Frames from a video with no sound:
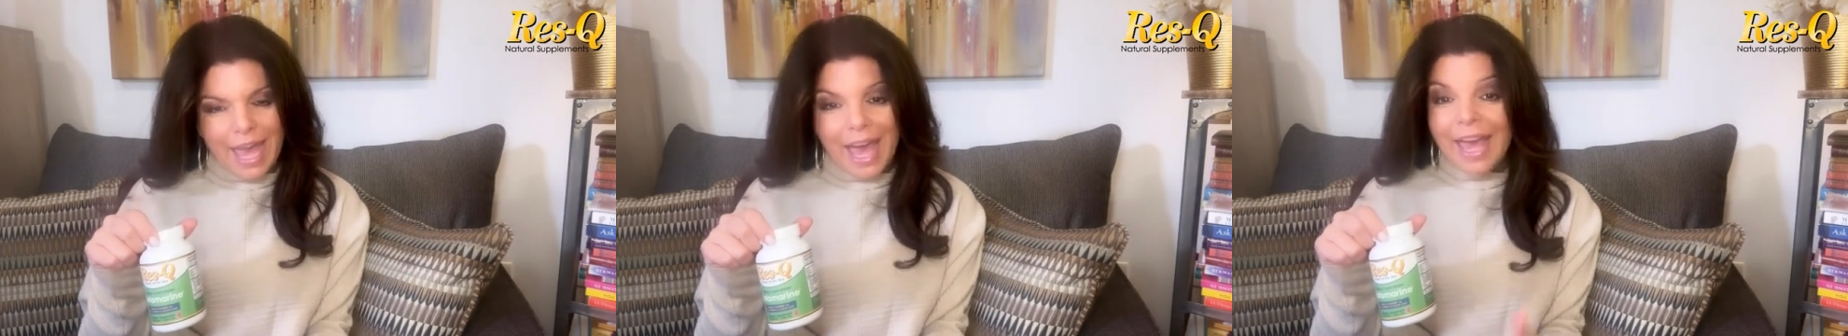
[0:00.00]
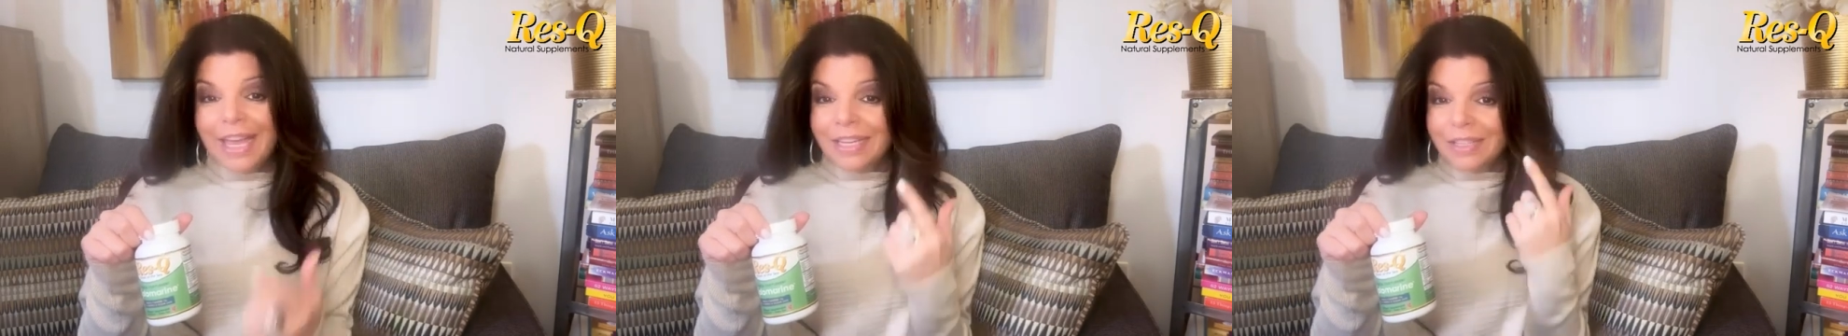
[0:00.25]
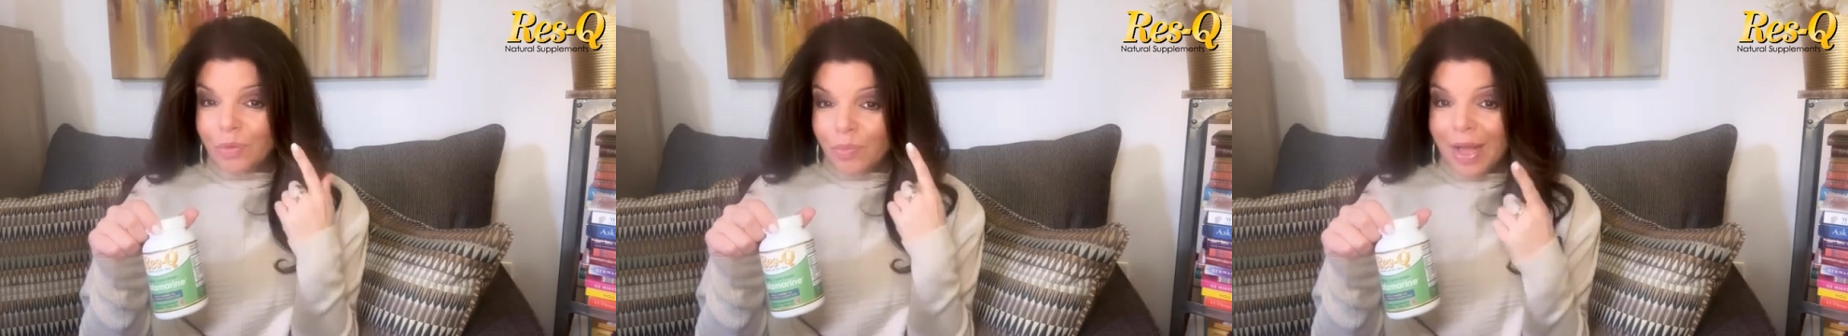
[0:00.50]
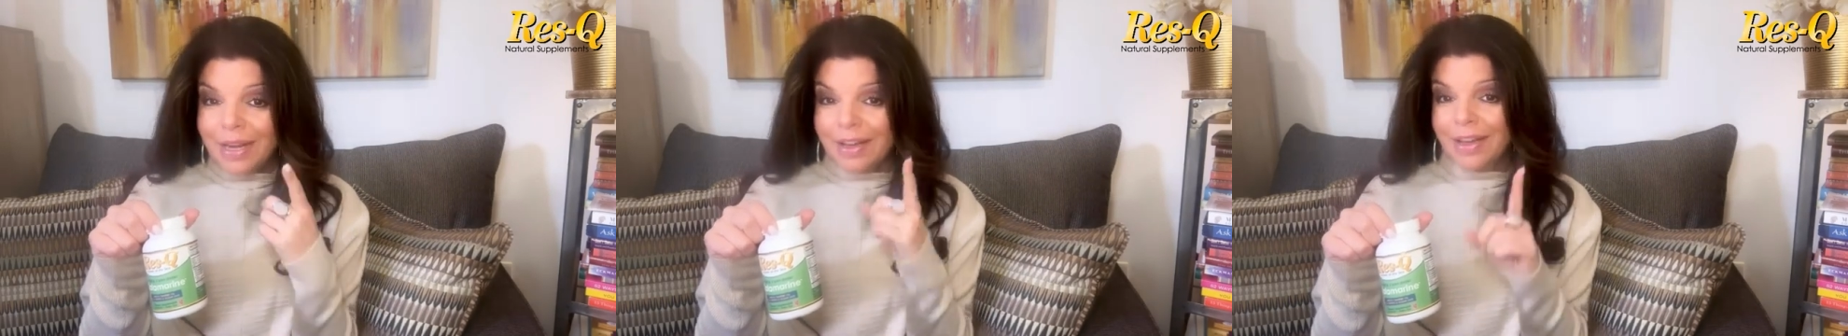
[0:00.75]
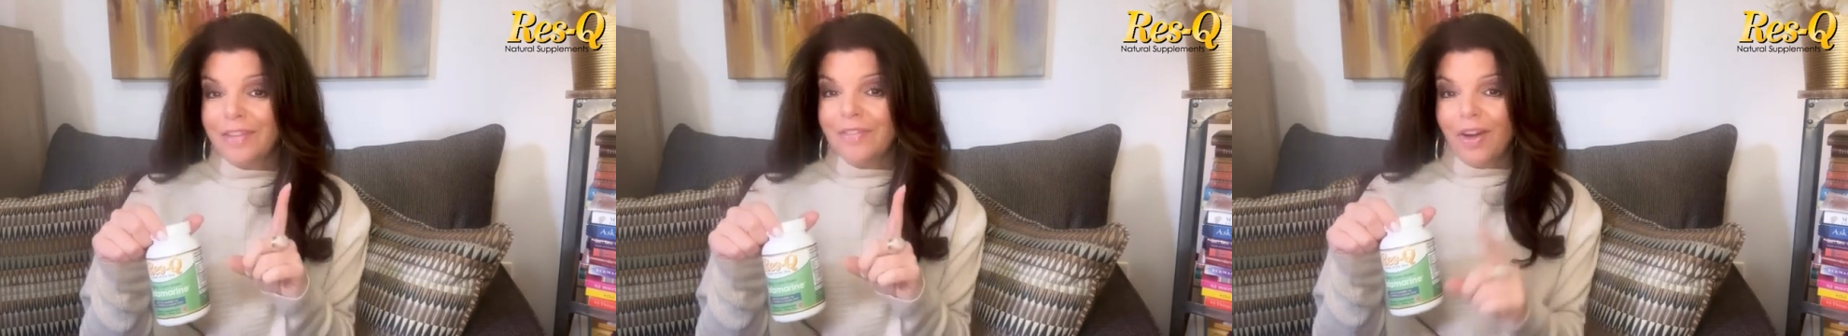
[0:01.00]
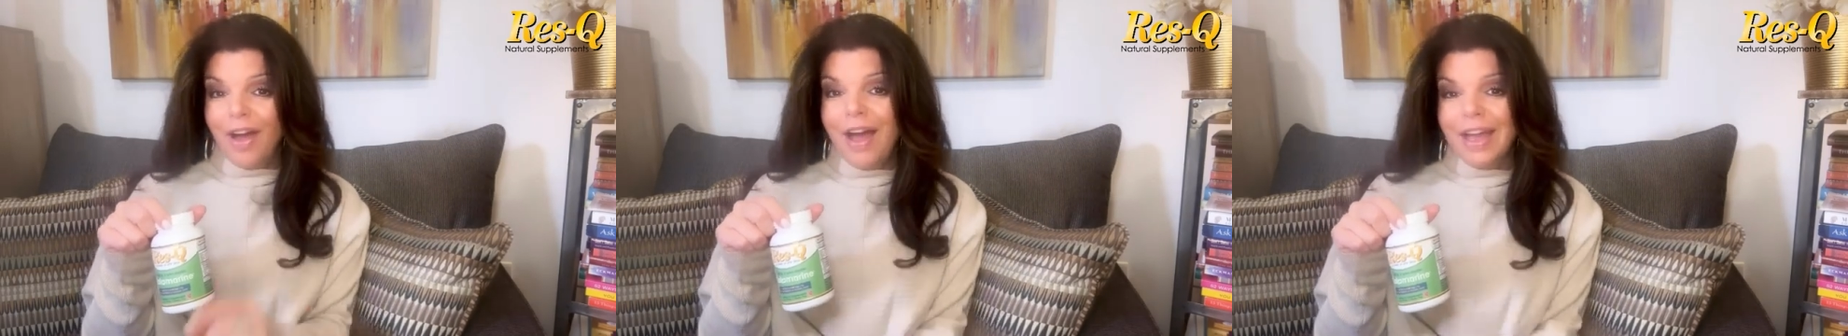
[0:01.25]
and the retina of
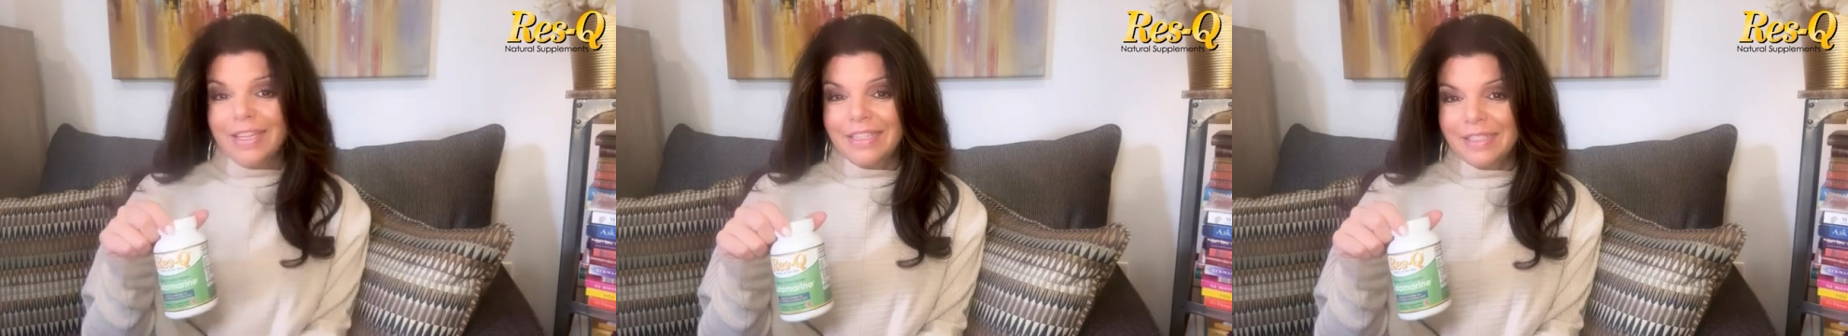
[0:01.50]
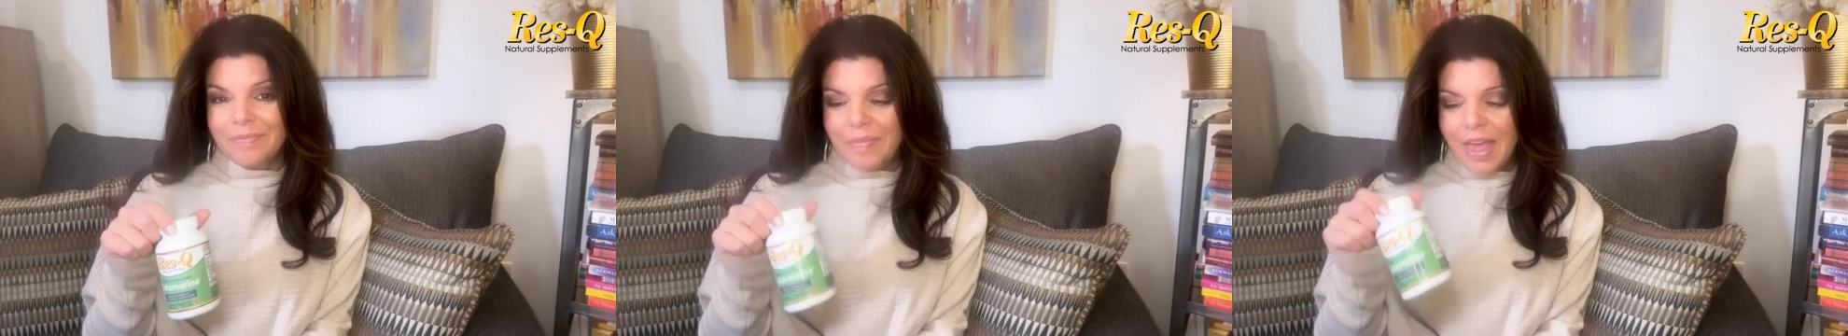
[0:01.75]
our eyes.